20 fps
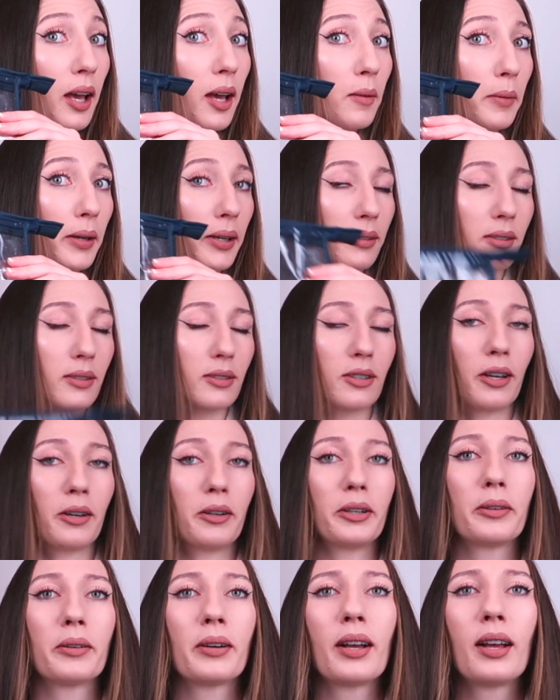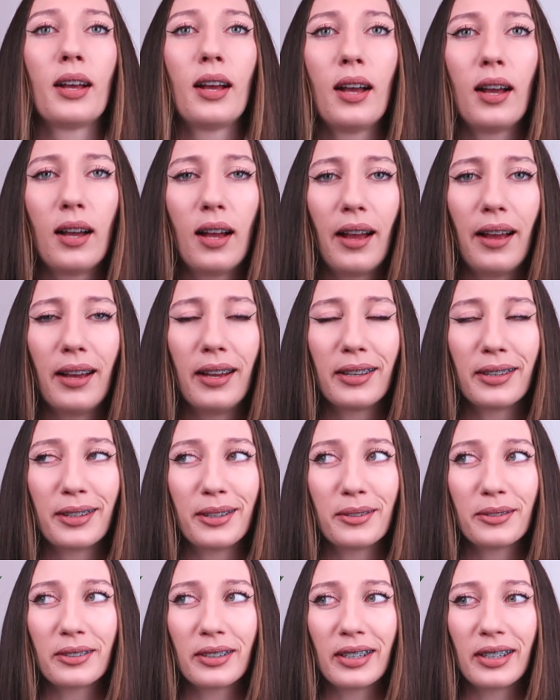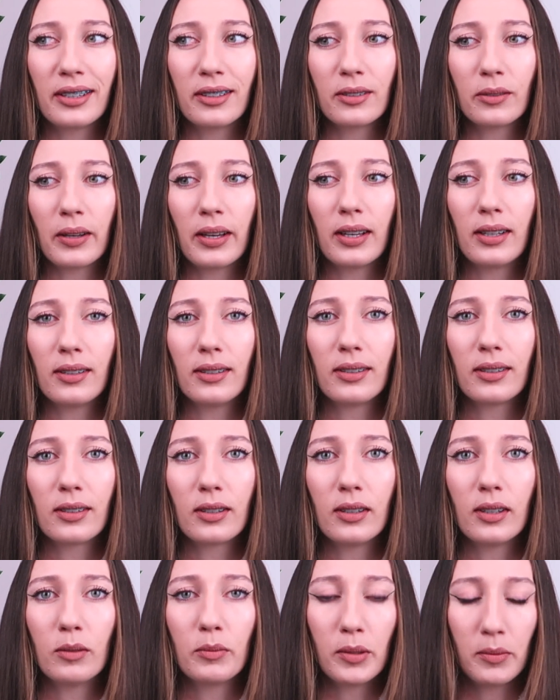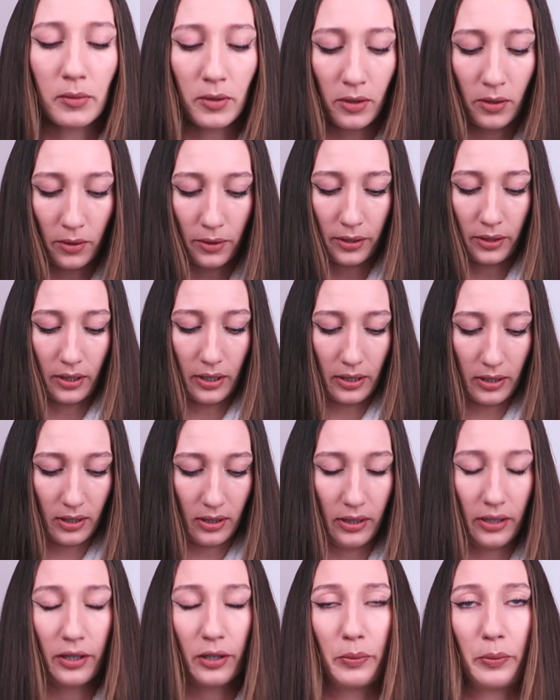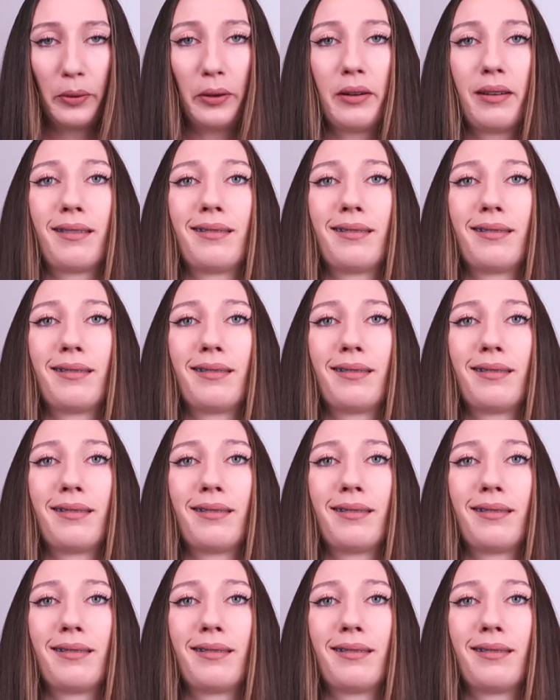about to show you. Usually as well it's a little bit more organised than this, but